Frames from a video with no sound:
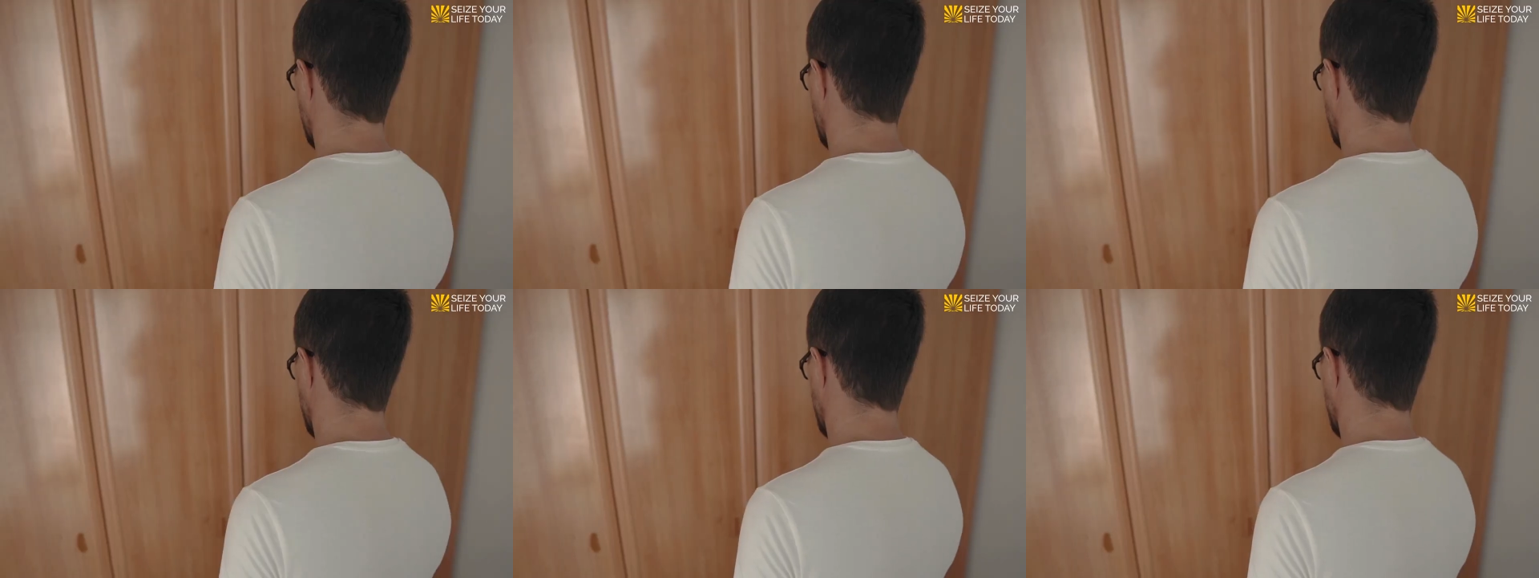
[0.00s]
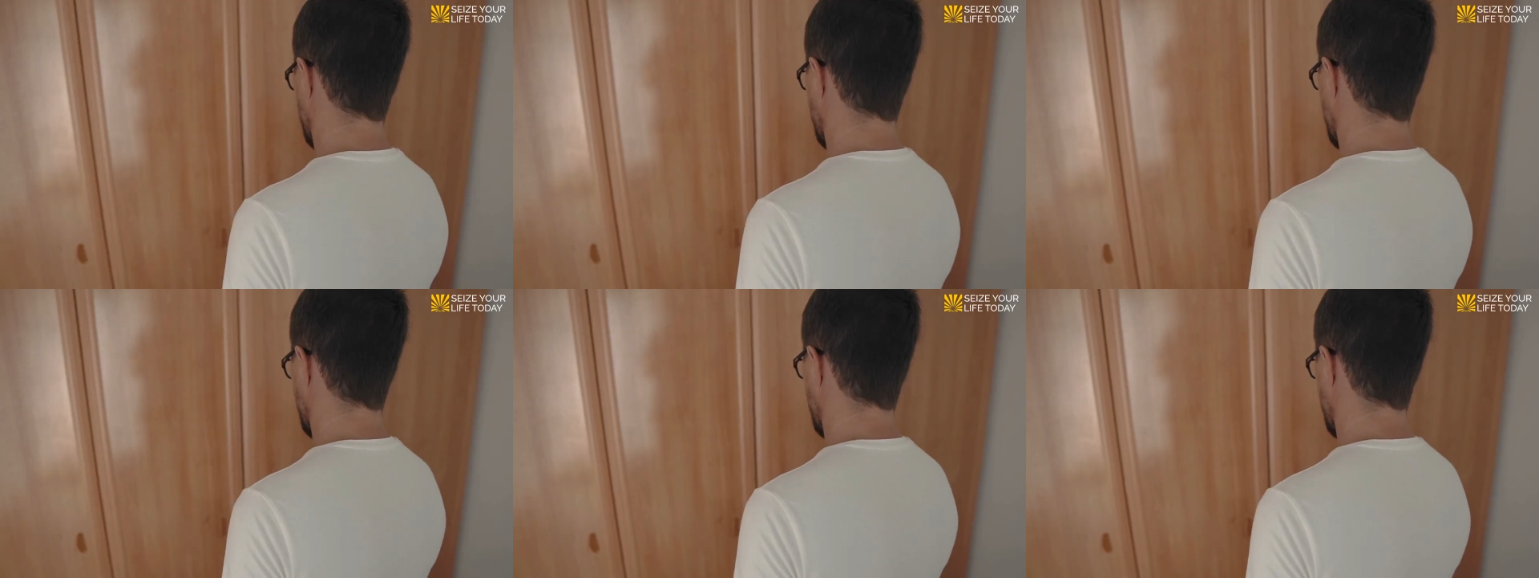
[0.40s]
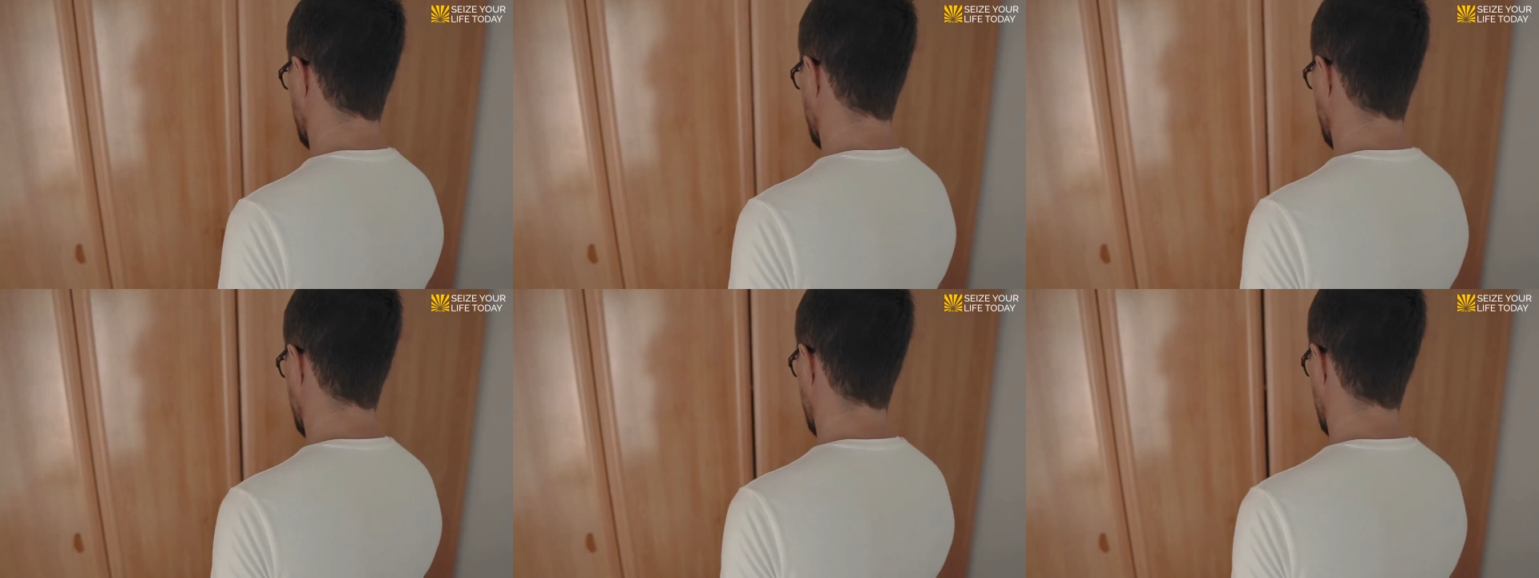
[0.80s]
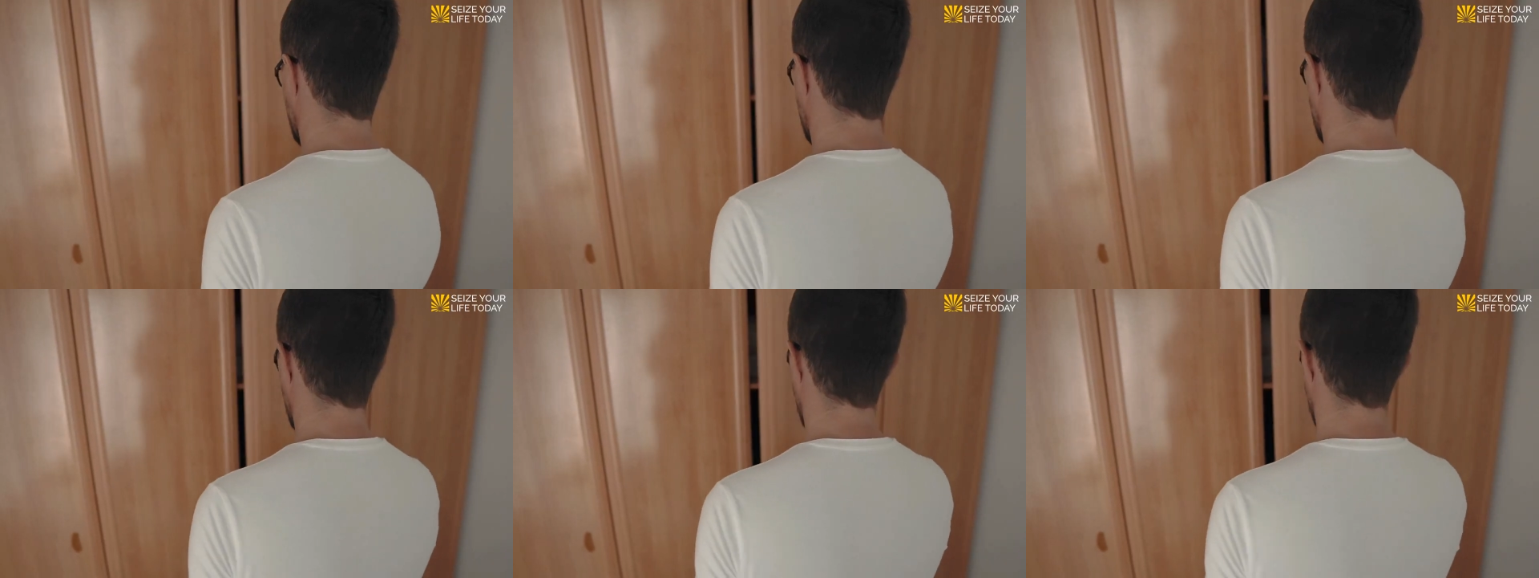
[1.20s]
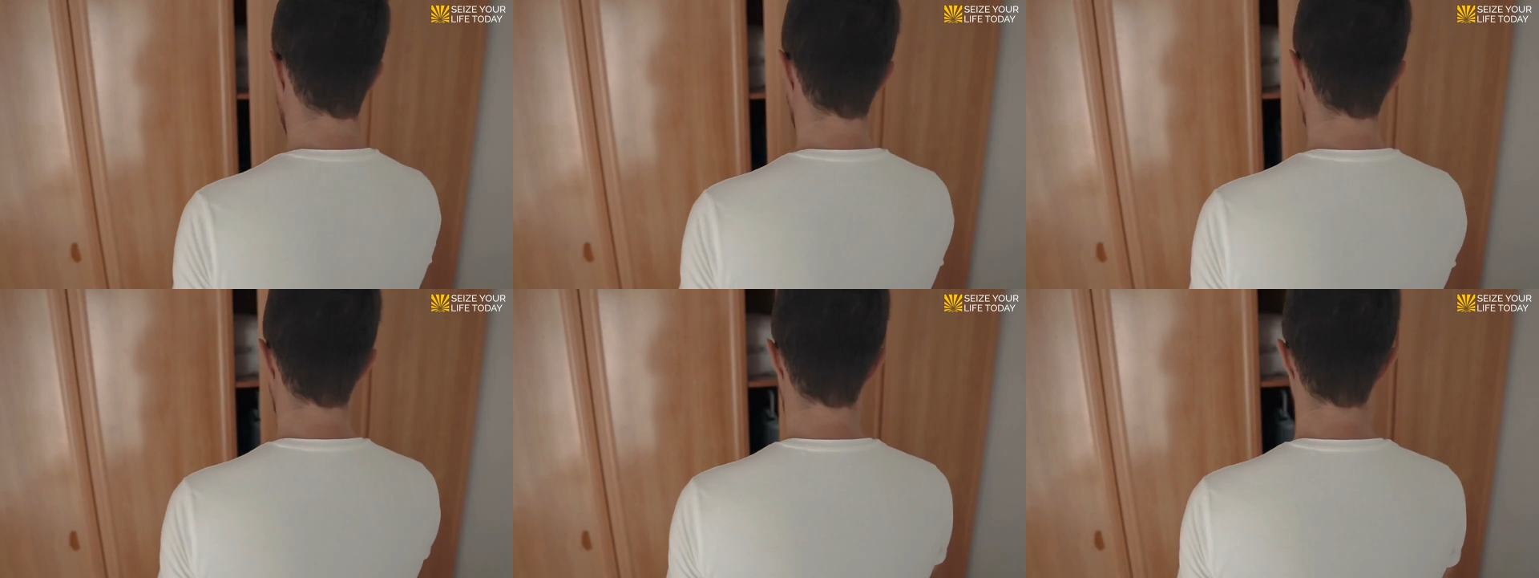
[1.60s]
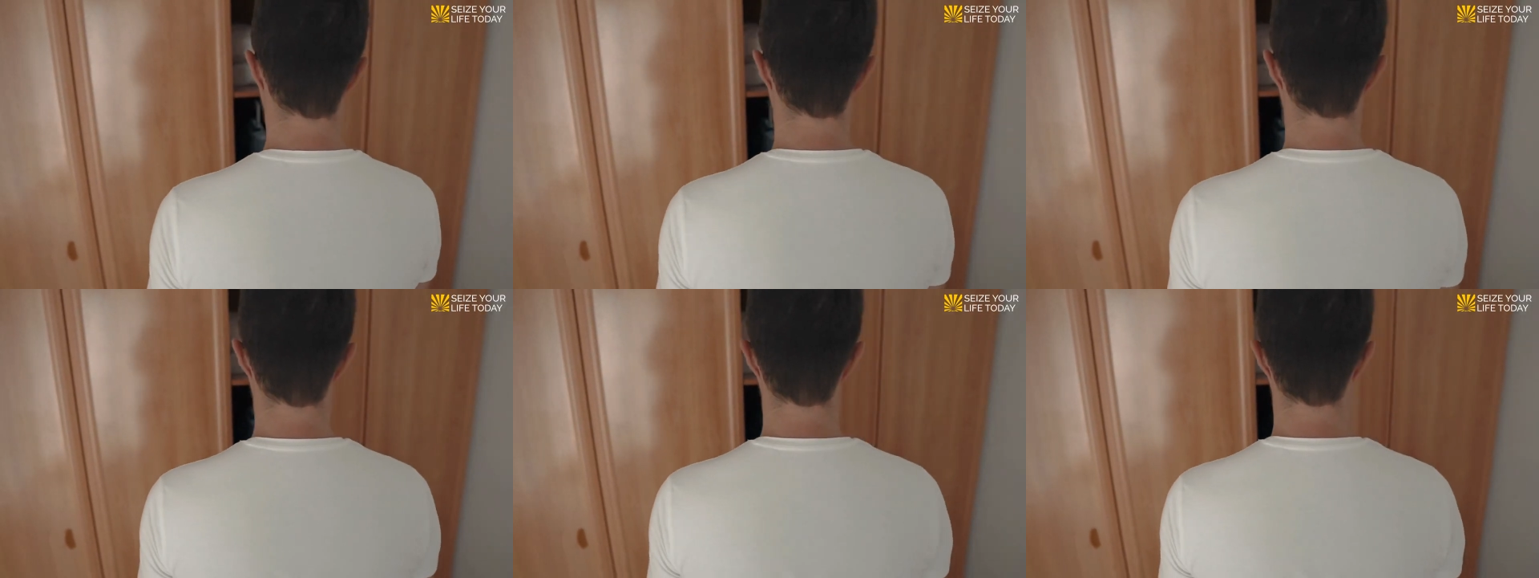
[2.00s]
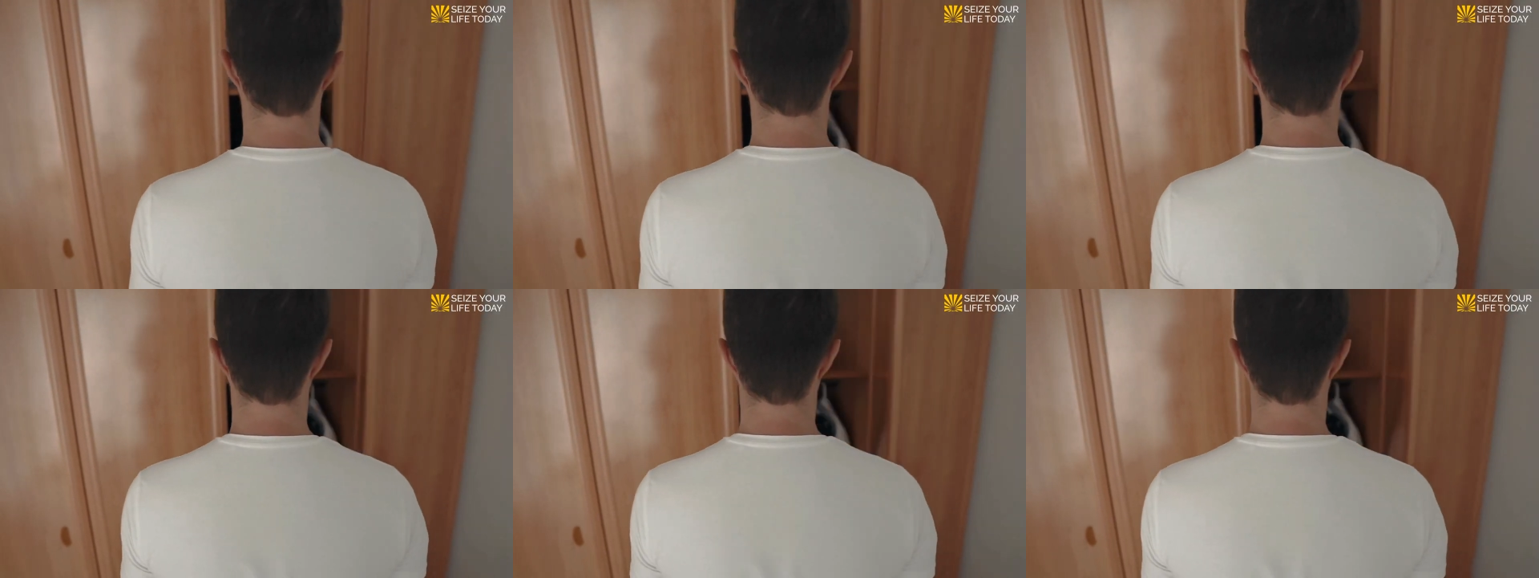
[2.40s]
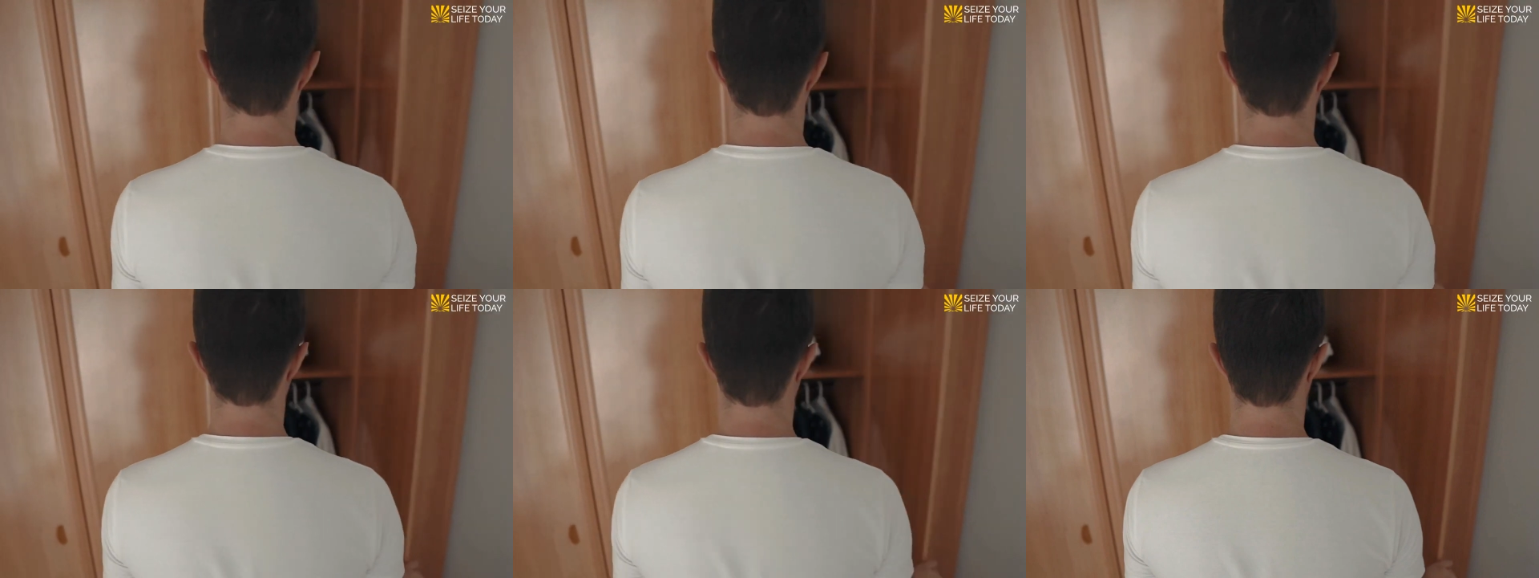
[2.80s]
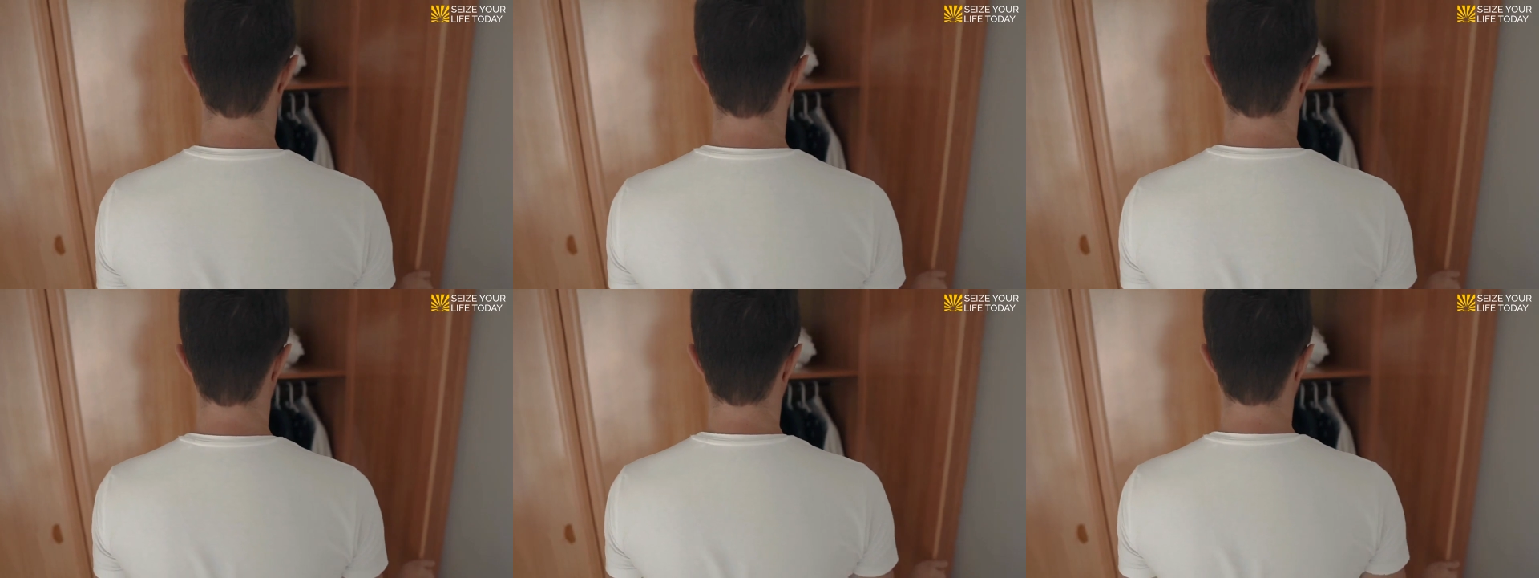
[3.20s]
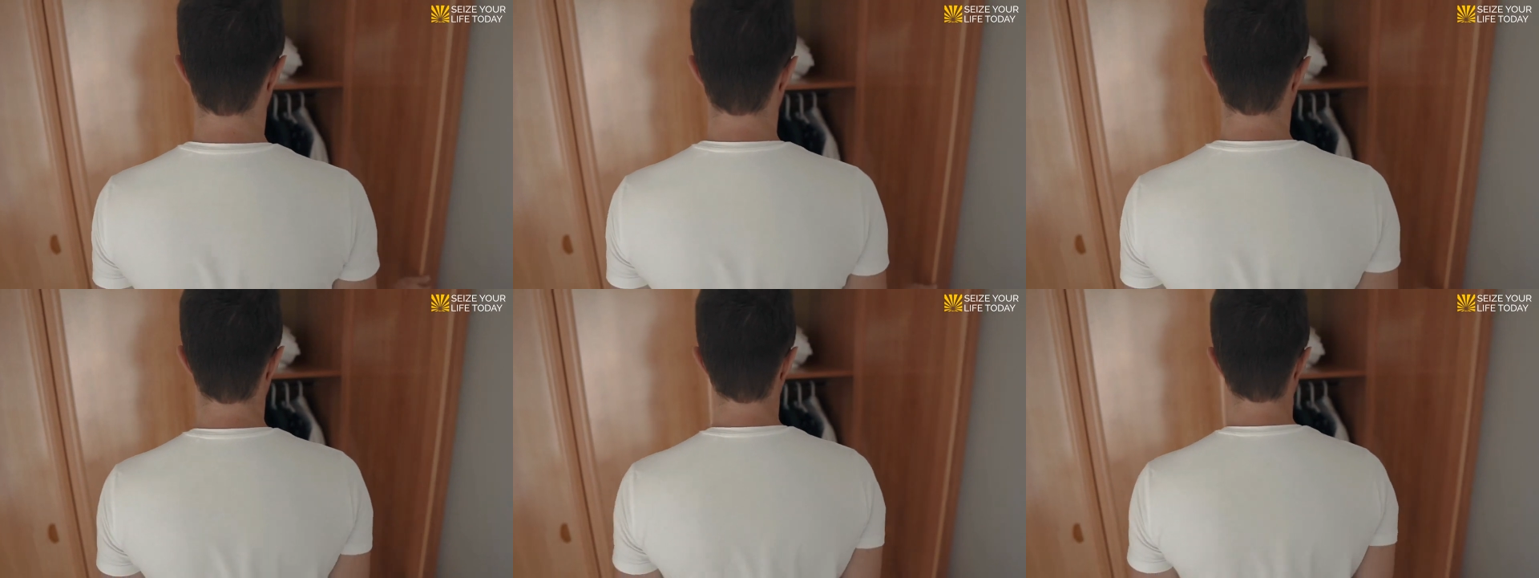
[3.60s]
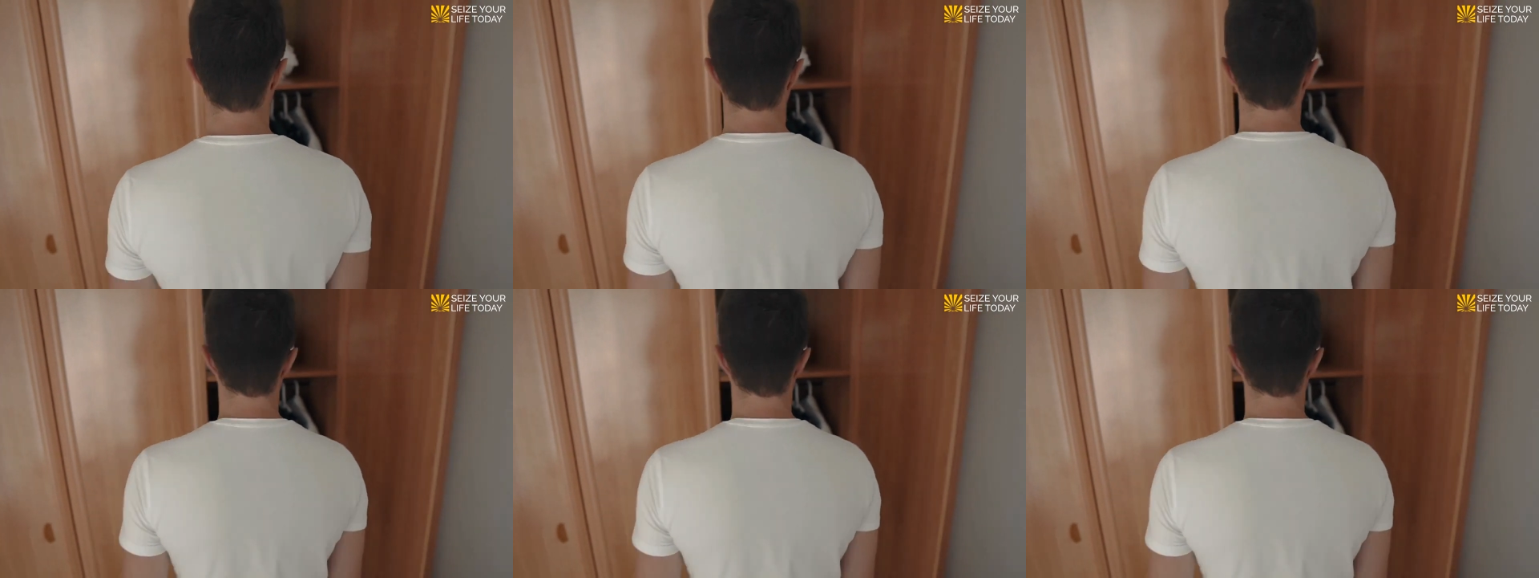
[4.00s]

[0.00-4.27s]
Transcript: Nobody's mouth can be seen.